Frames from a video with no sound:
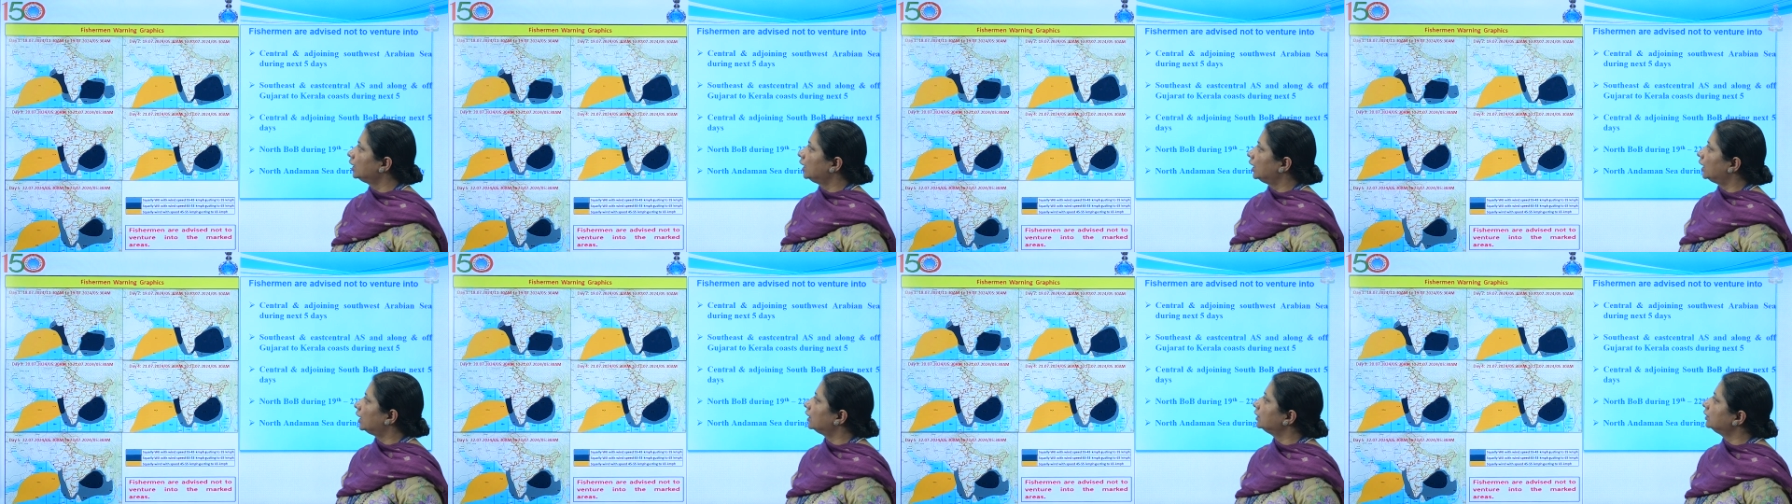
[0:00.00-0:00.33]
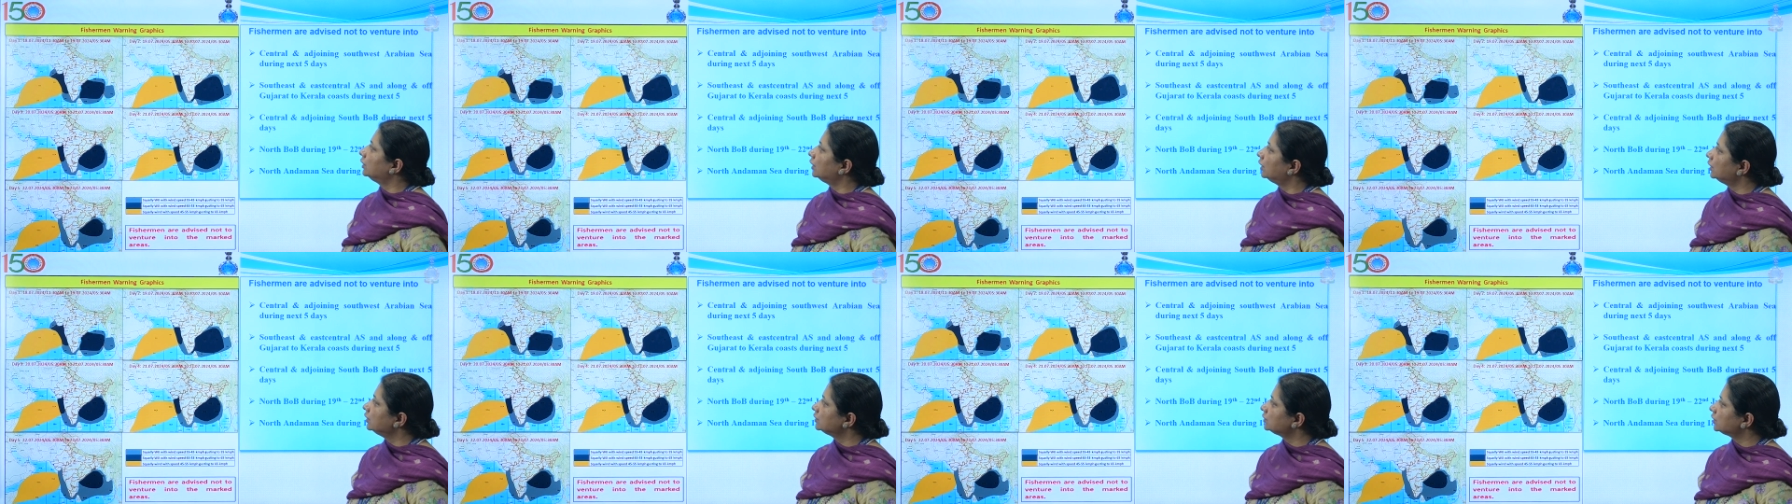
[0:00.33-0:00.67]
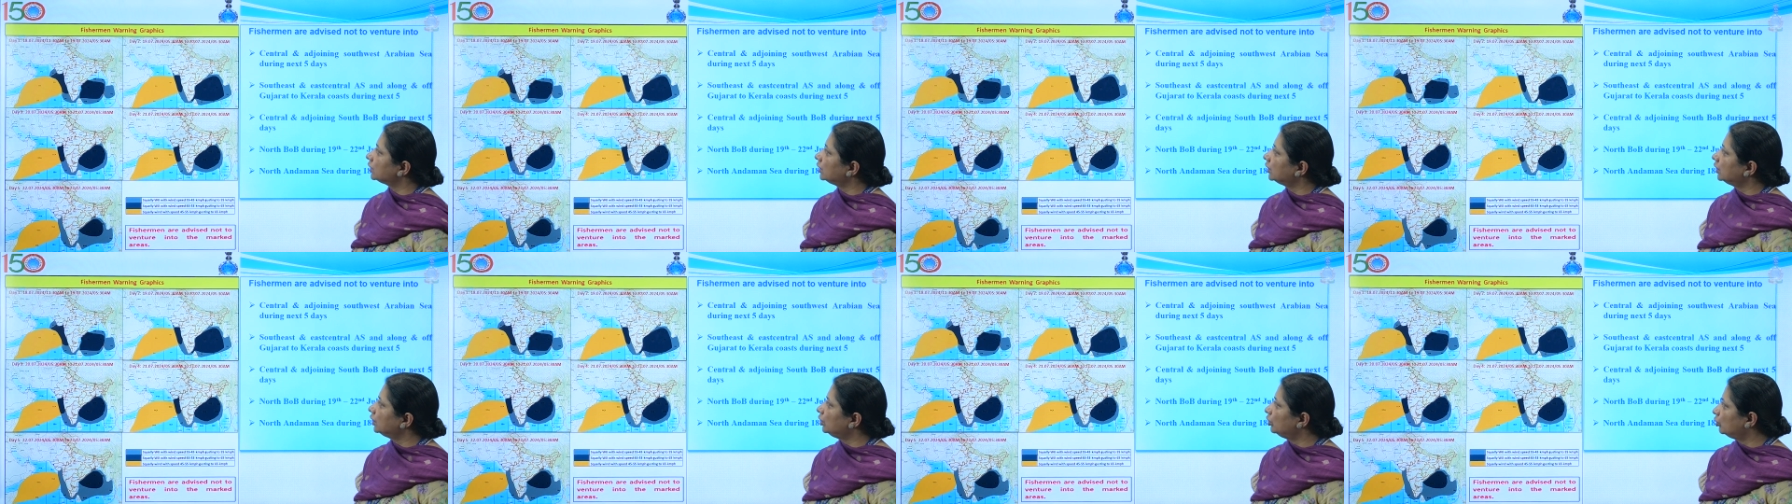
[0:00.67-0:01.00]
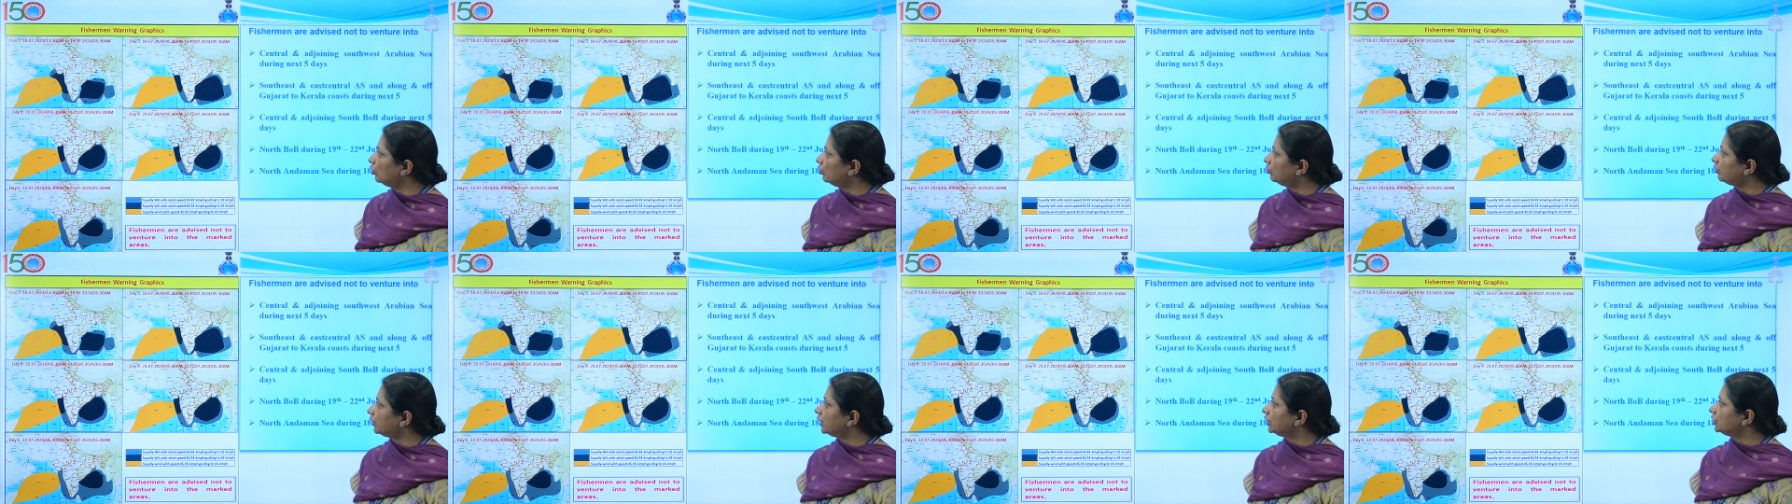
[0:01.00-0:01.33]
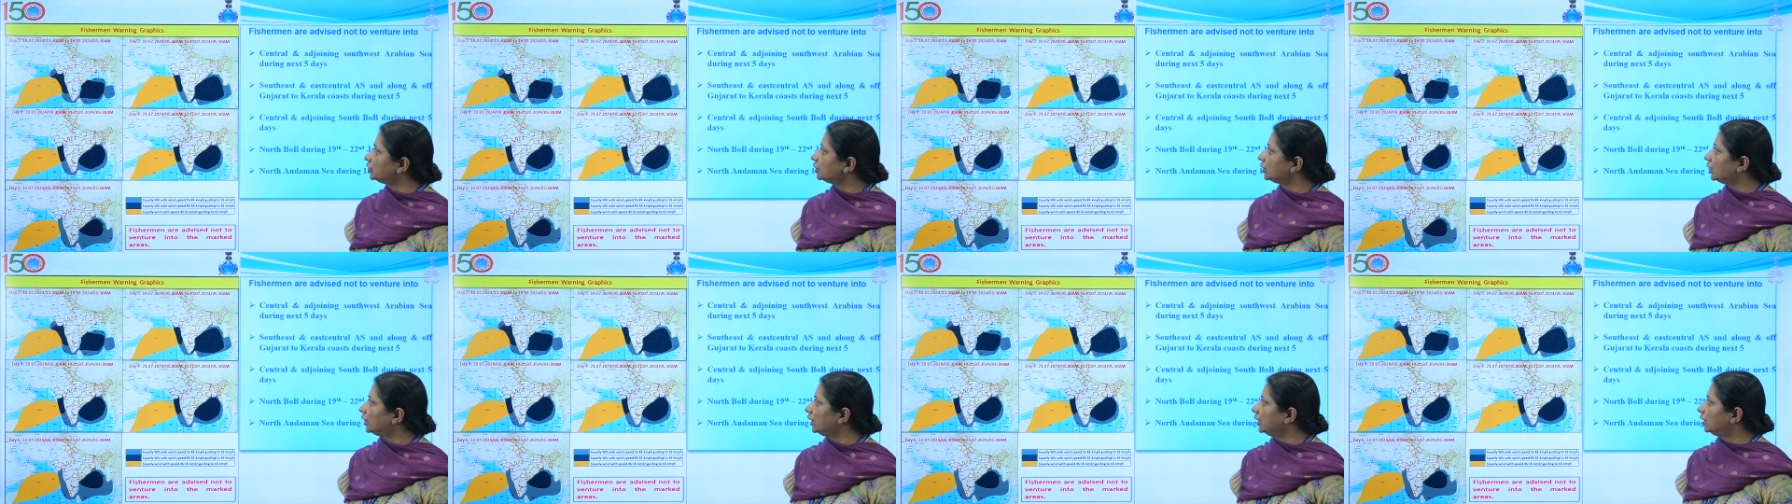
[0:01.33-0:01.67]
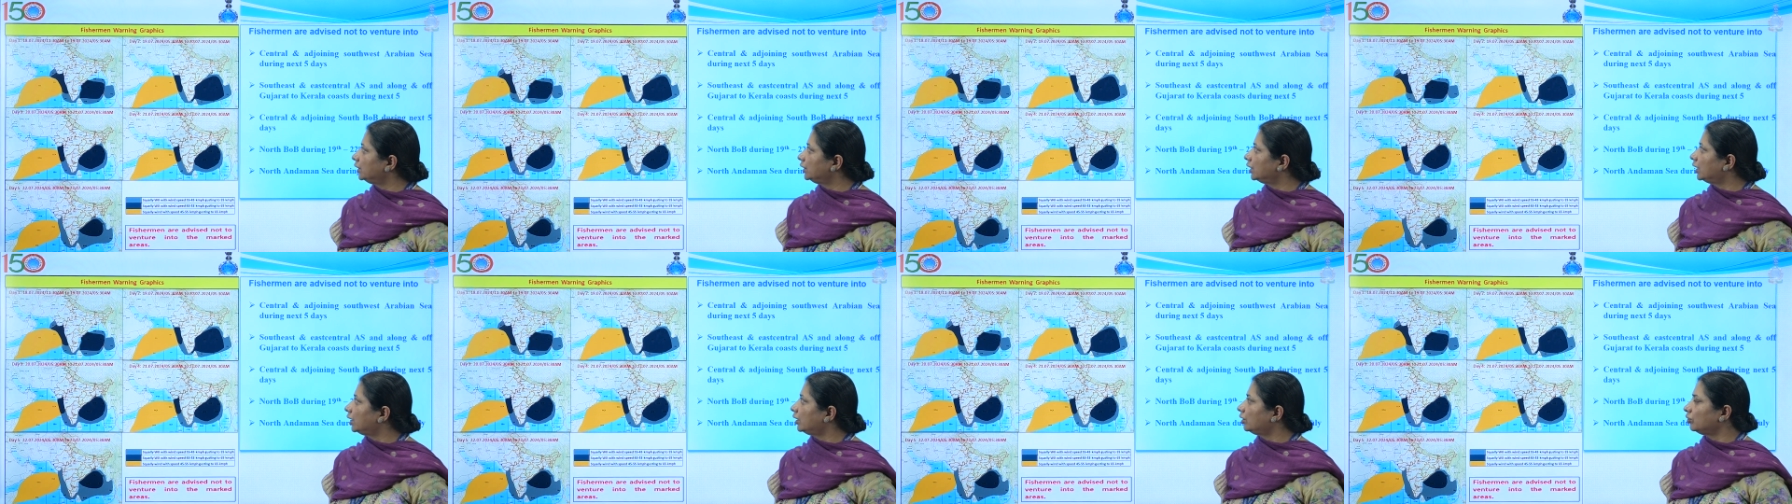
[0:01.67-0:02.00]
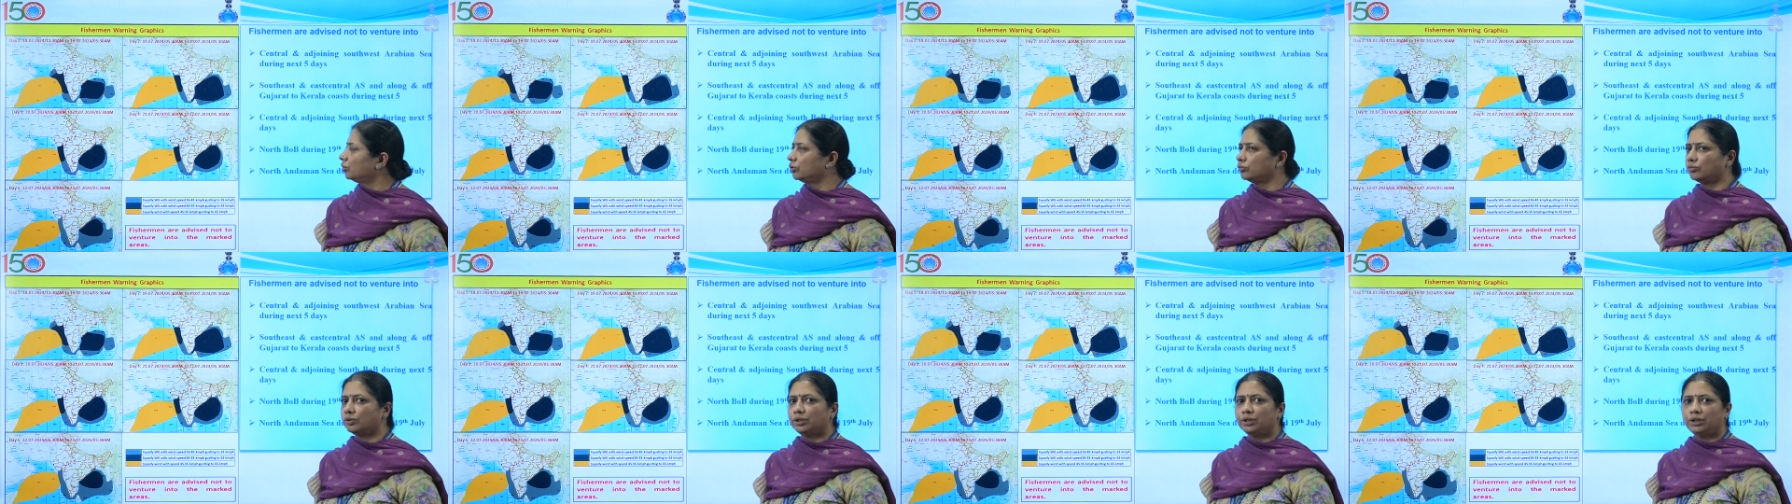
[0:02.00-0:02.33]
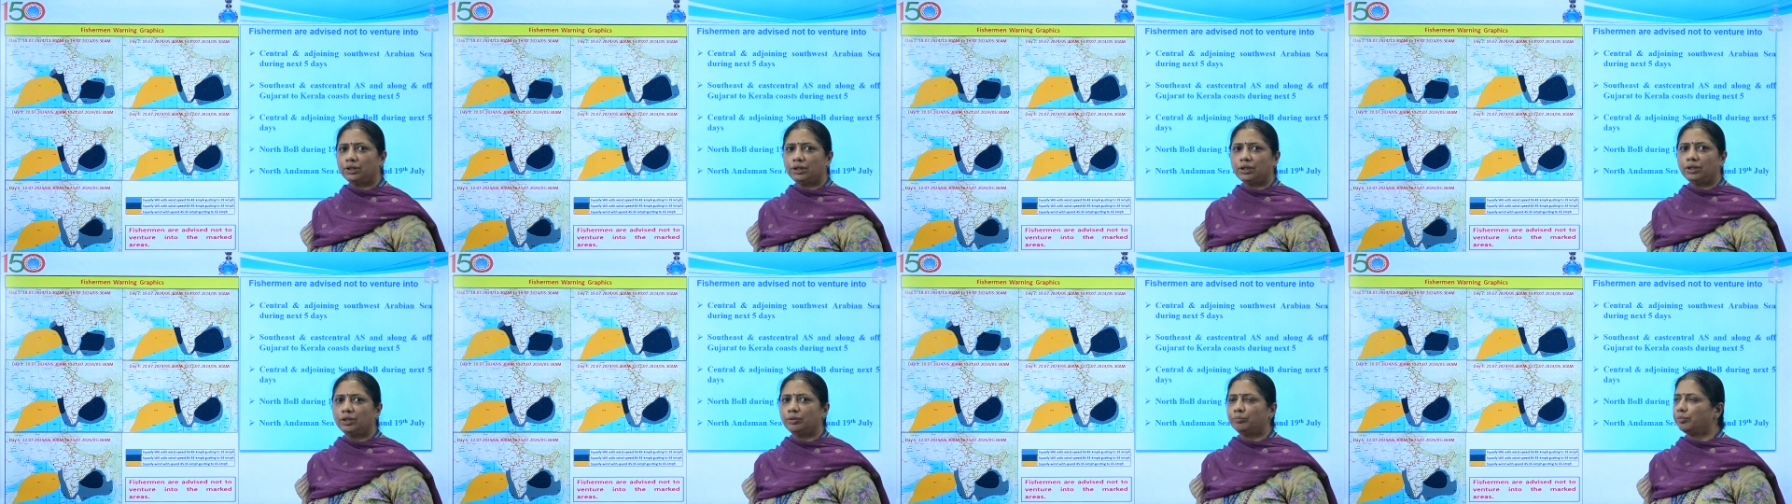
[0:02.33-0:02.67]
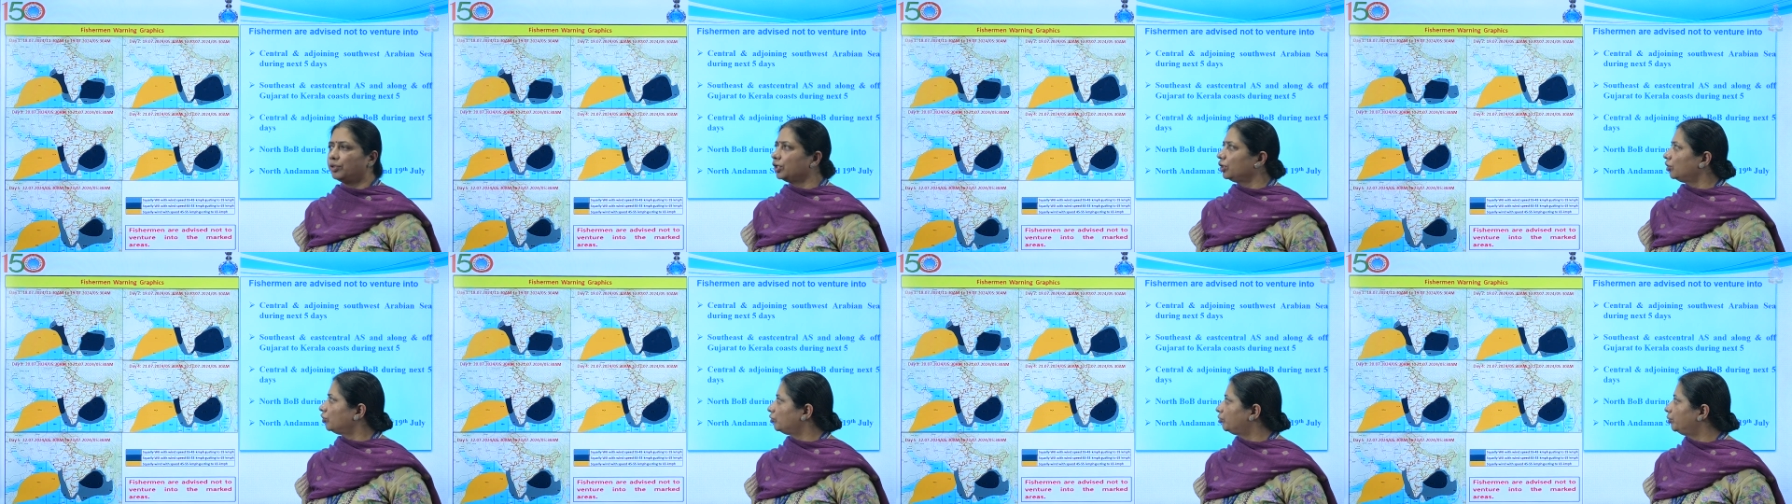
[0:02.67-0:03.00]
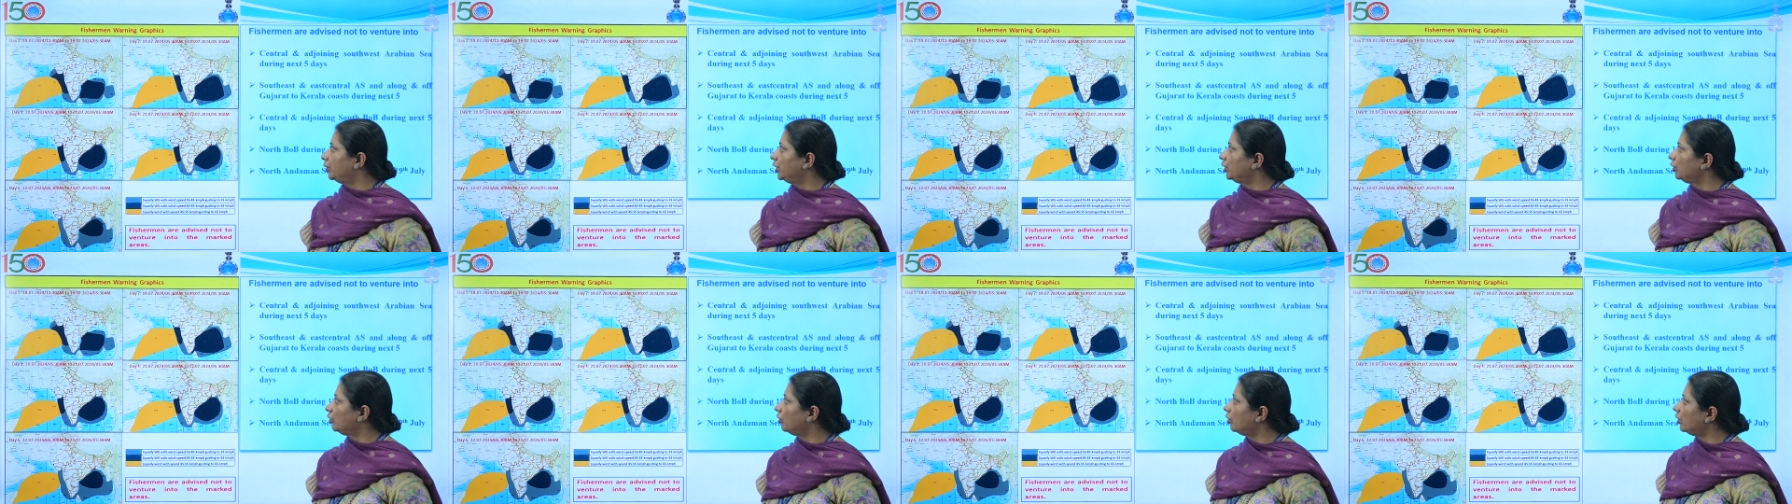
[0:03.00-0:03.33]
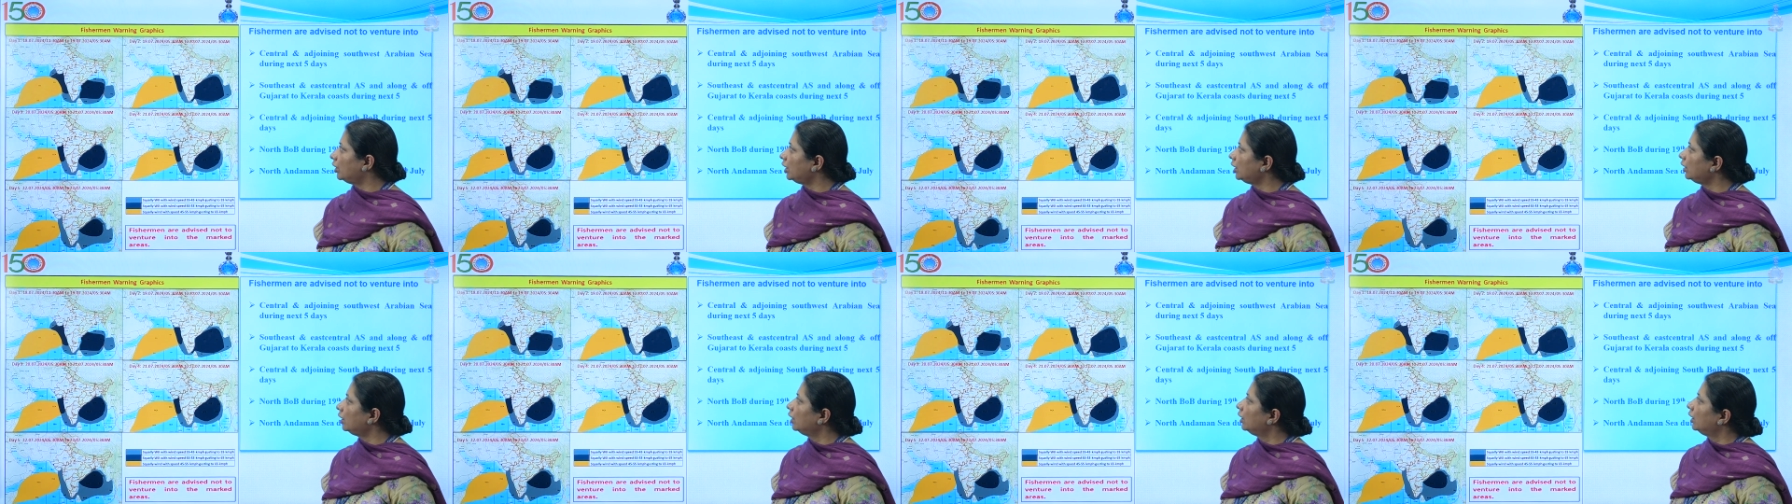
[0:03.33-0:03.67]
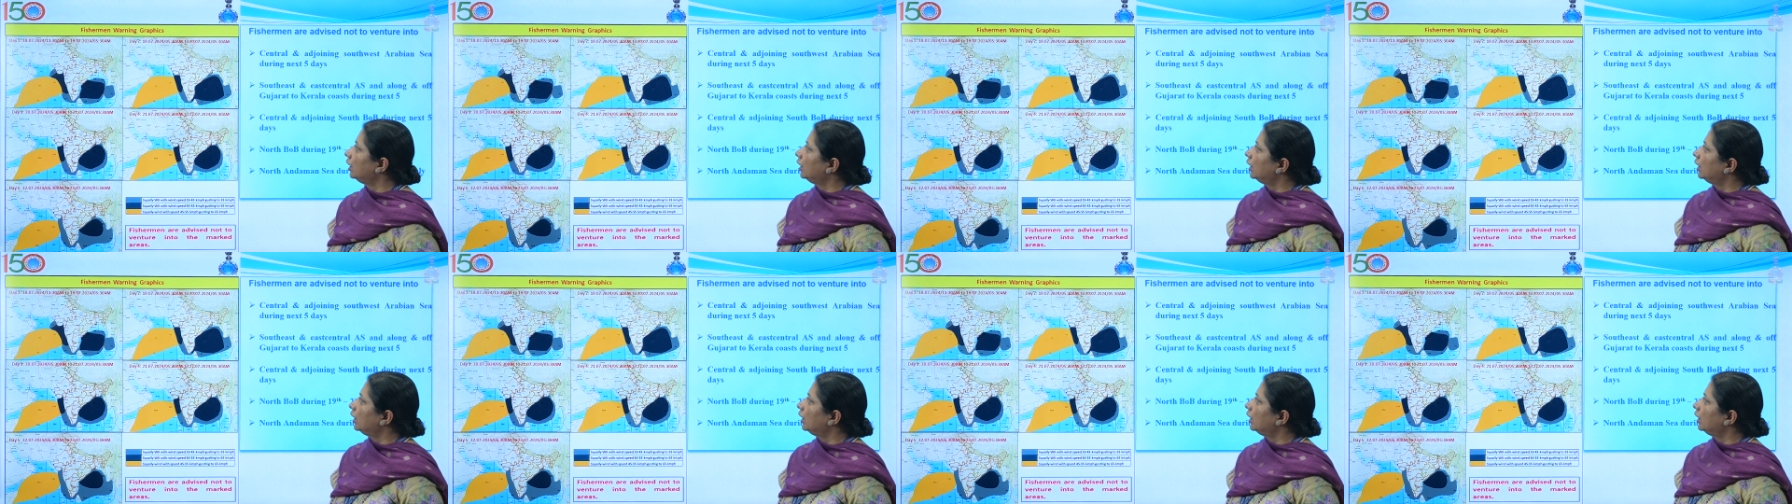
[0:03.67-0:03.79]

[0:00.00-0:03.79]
and there is a low pressure area over the Bay of Bengal,